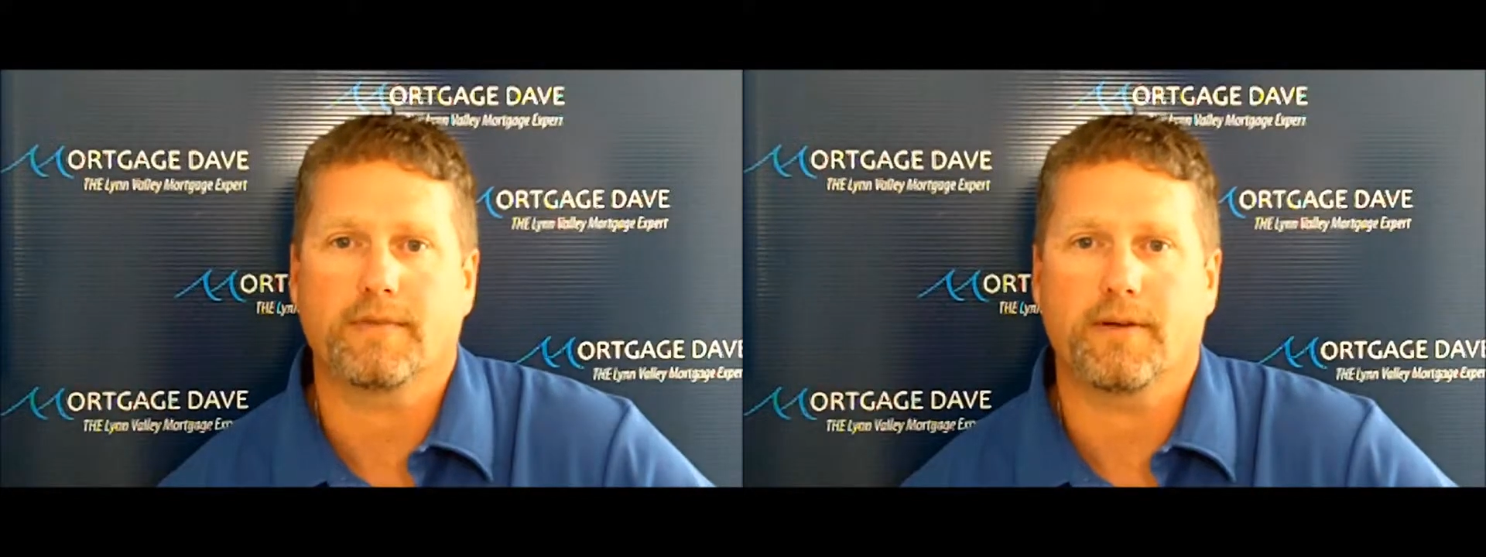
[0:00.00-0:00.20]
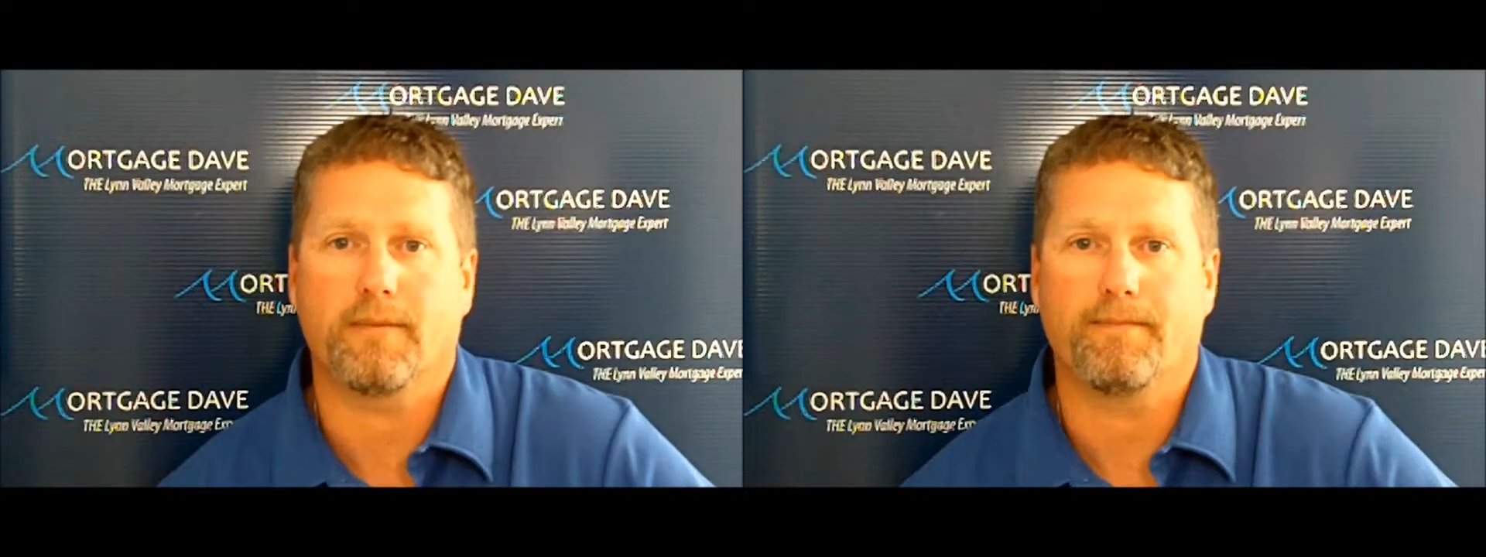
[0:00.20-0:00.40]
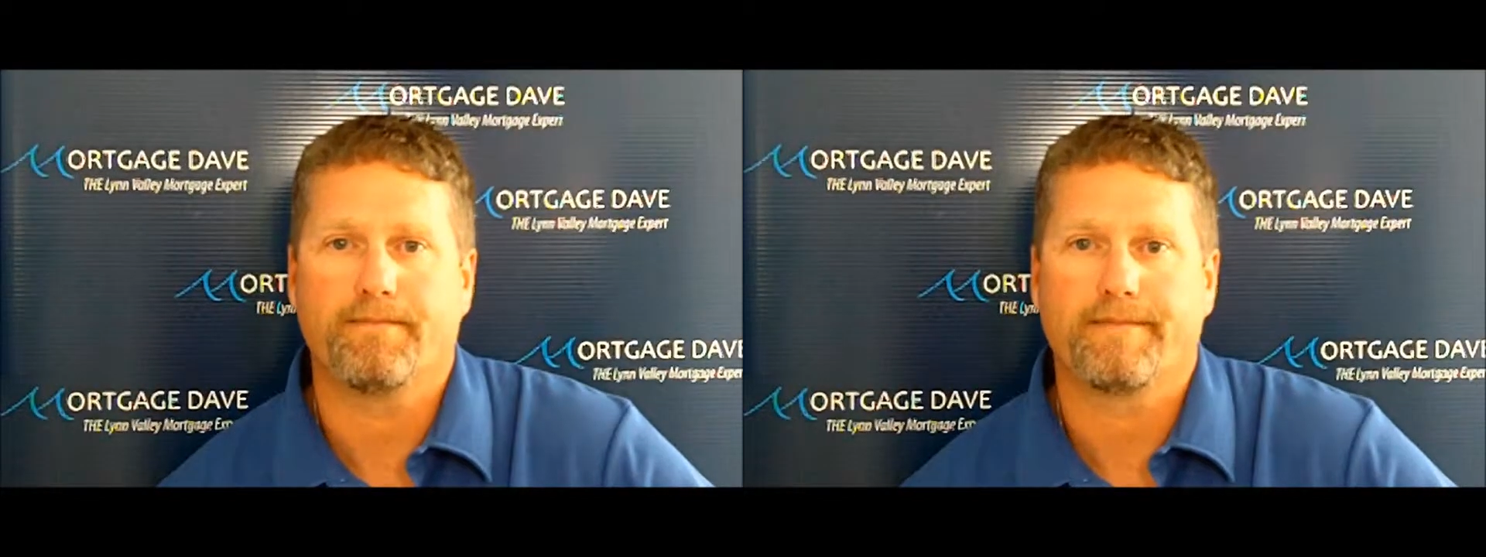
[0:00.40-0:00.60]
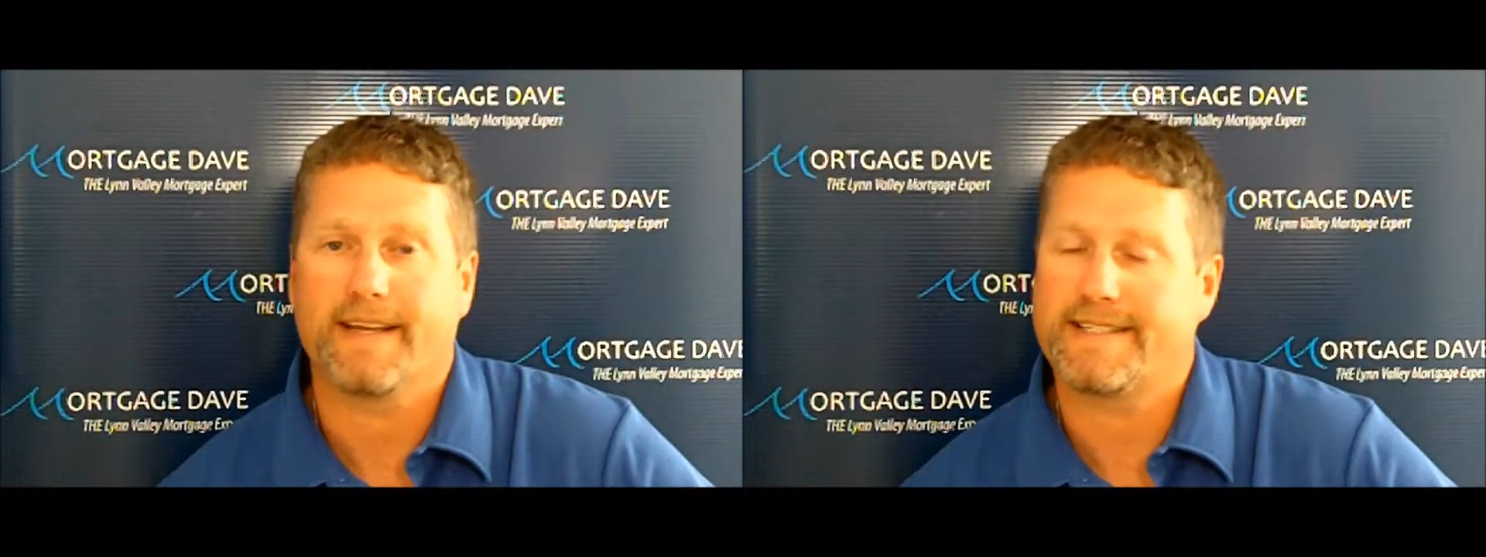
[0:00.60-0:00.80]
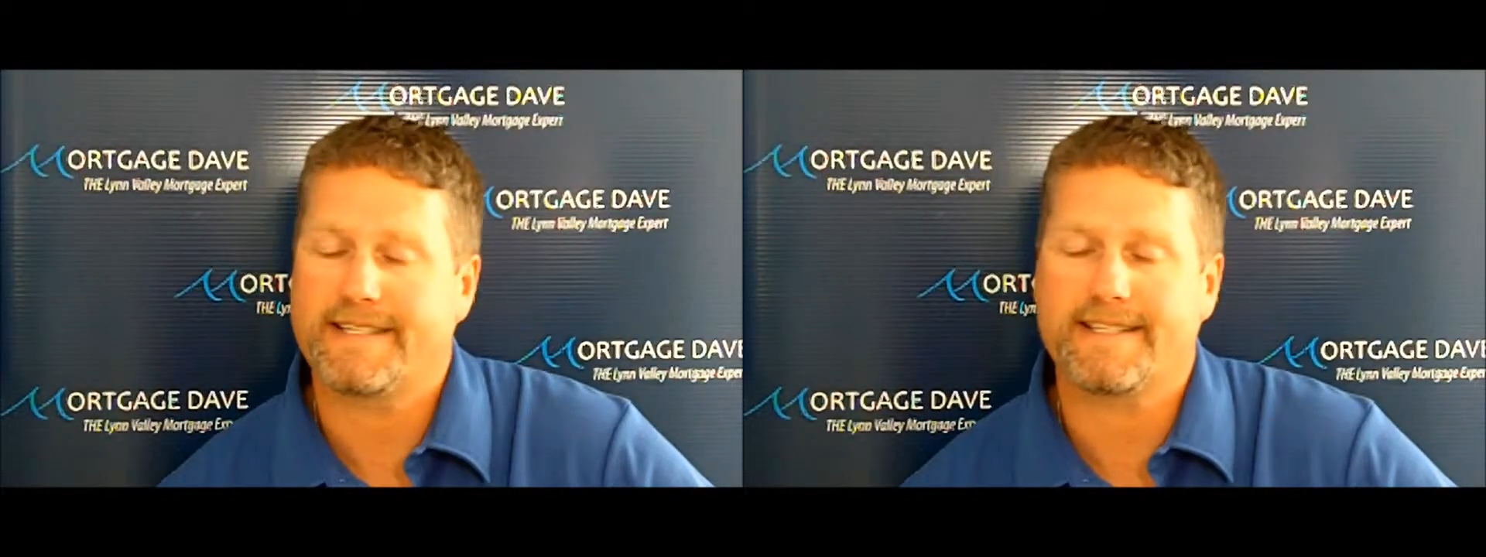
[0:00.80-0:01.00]
So
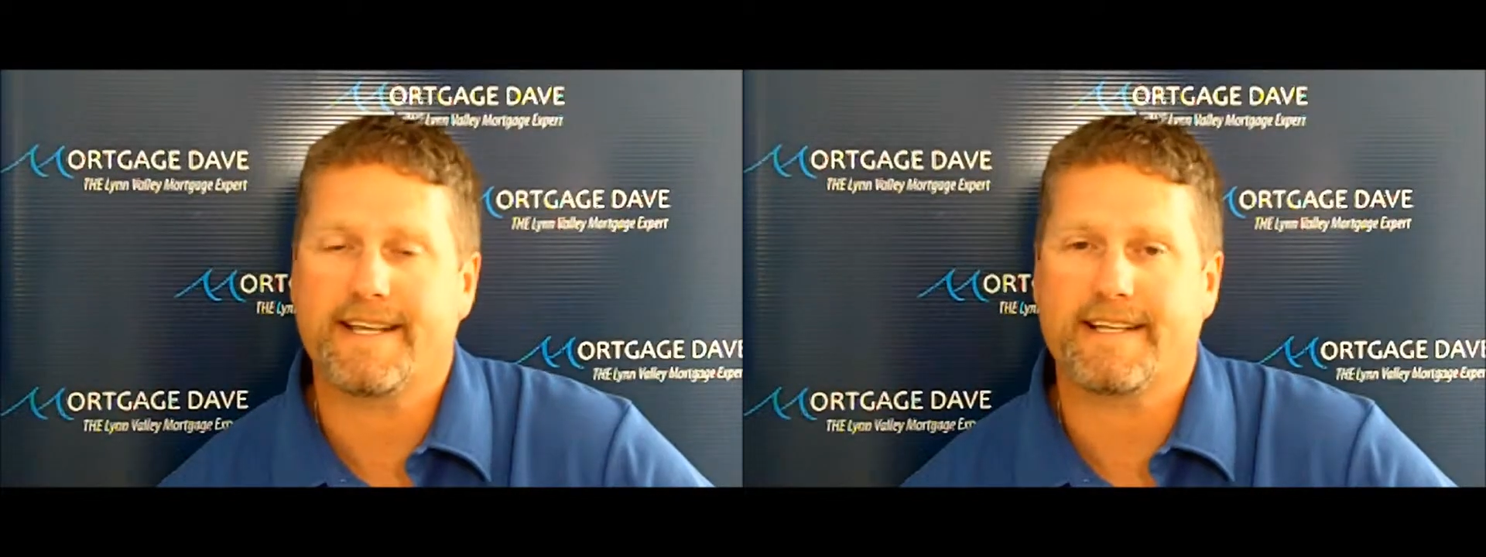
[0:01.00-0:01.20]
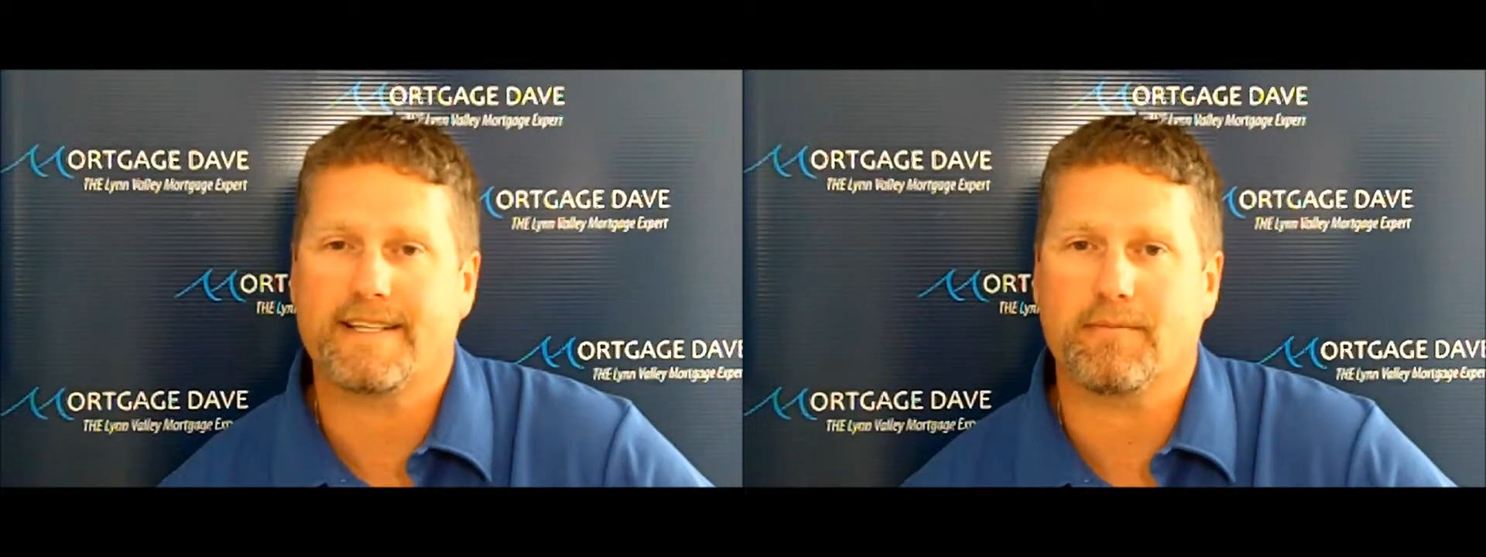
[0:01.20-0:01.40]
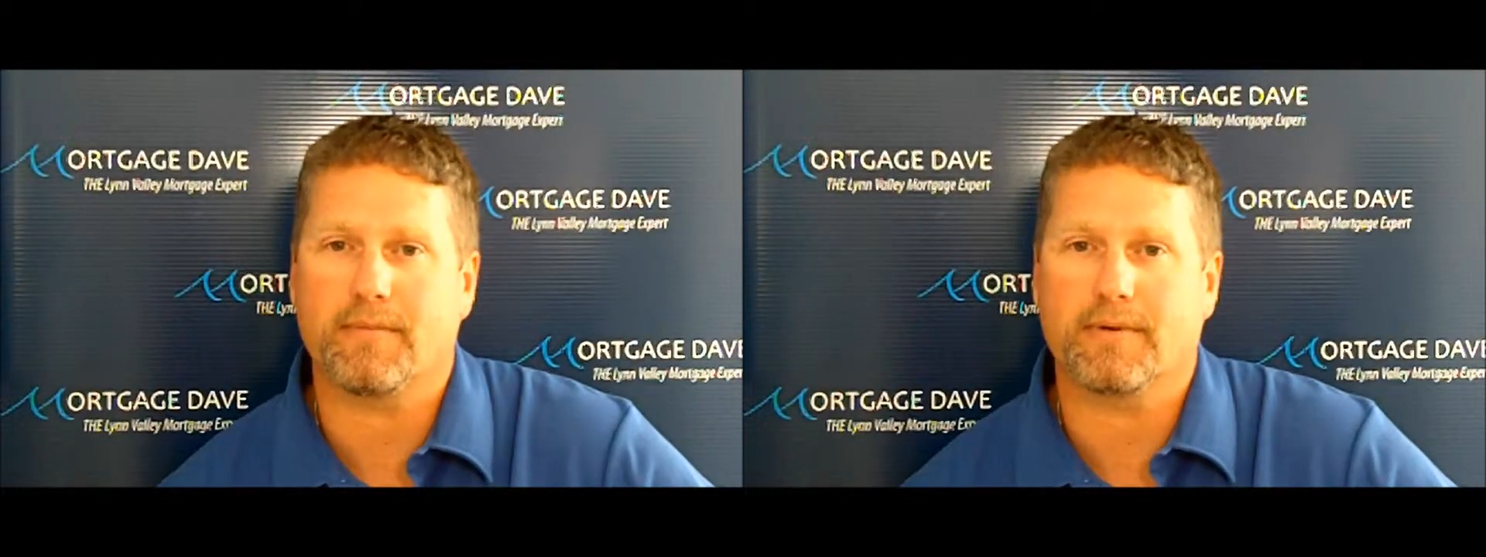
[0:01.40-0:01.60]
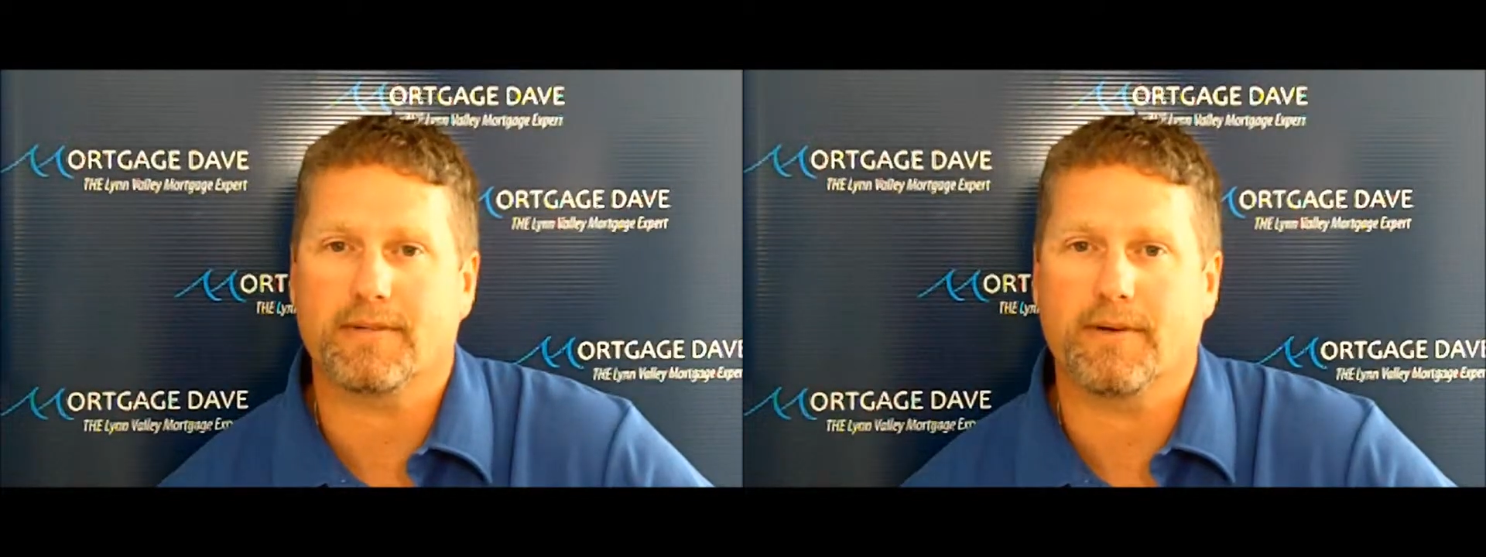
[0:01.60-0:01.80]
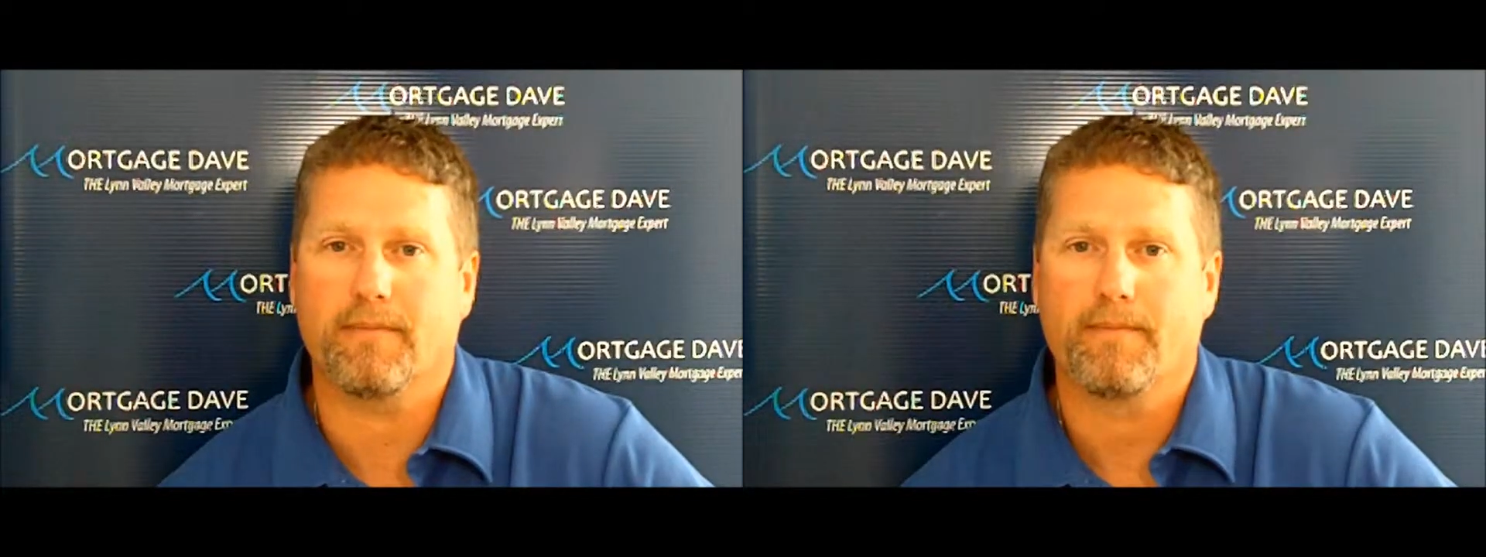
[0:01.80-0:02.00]
it's just that simple.
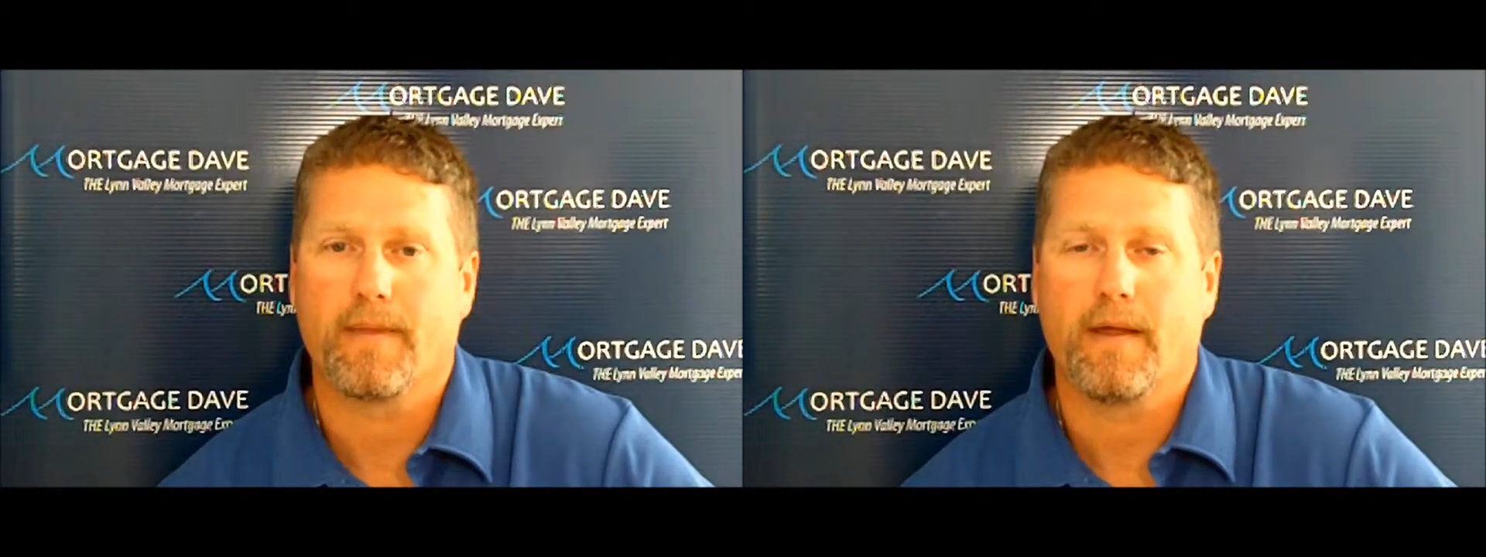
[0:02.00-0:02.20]
So